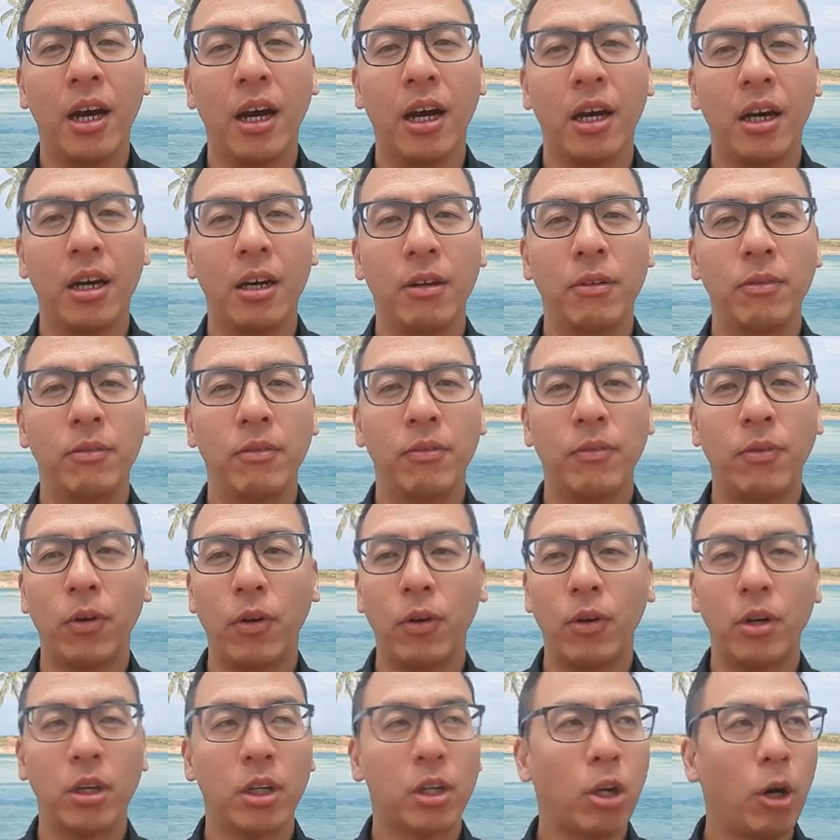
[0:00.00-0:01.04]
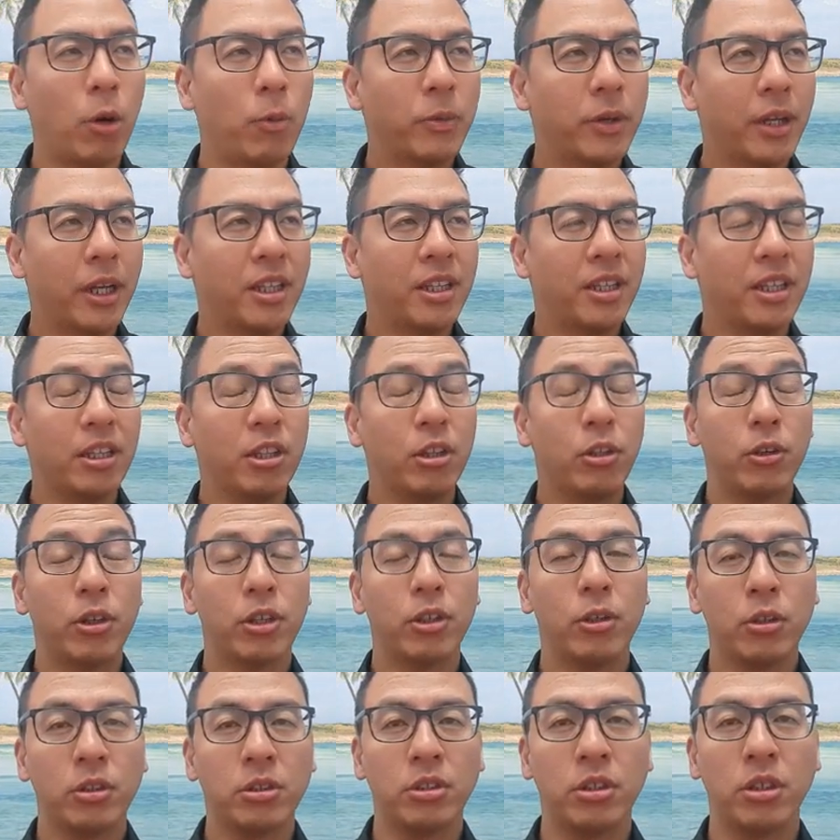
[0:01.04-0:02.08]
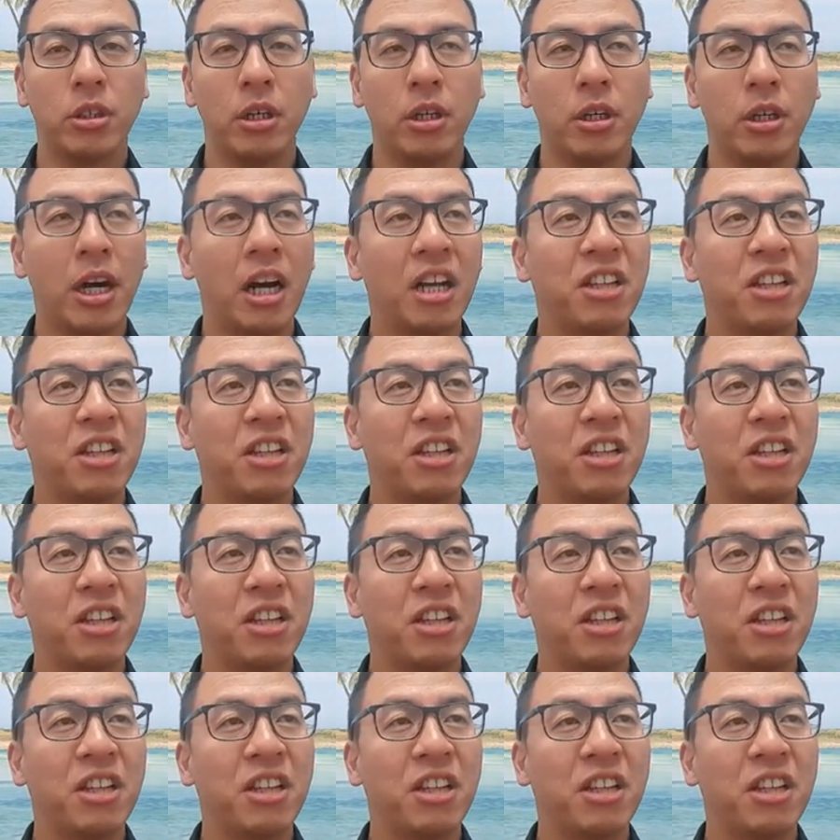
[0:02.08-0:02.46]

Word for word: um, for accommodating during those uh,